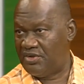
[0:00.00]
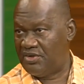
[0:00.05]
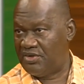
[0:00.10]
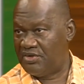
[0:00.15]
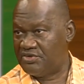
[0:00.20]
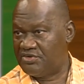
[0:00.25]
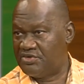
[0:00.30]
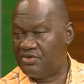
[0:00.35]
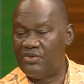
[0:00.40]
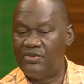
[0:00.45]

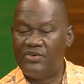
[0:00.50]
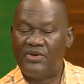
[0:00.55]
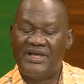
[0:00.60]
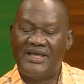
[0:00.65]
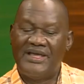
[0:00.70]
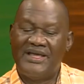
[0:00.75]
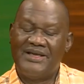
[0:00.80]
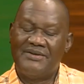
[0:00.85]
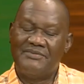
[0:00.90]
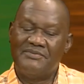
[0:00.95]
So
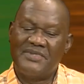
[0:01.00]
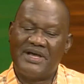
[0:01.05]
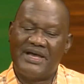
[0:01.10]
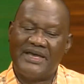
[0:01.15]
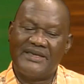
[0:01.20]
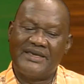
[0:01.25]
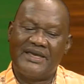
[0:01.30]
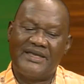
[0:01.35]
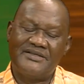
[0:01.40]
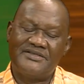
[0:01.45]
I
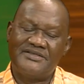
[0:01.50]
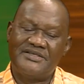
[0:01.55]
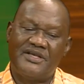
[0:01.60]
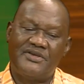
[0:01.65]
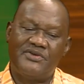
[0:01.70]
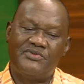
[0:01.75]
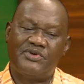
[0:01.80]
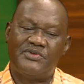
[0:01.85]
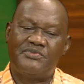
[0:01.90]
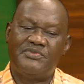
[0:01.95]
can't tell you
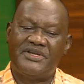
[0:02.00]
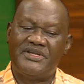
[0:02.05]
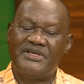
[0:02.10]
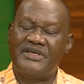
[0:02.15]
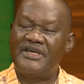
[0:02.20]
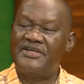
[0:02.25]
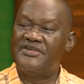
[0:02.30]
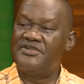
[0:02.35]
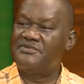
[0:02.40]
what medication